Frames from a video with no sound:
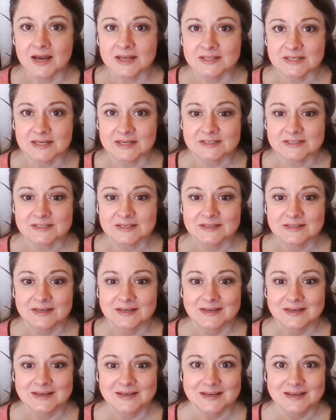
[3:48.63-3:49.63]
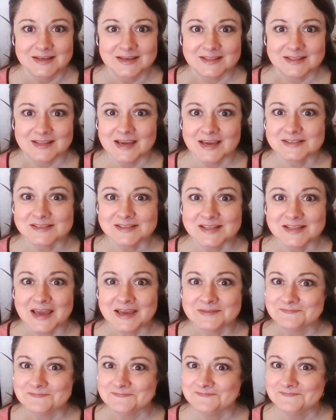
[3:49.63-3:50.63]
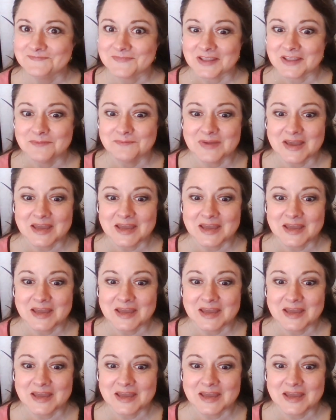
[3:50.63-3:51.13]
That's that competitive mindset.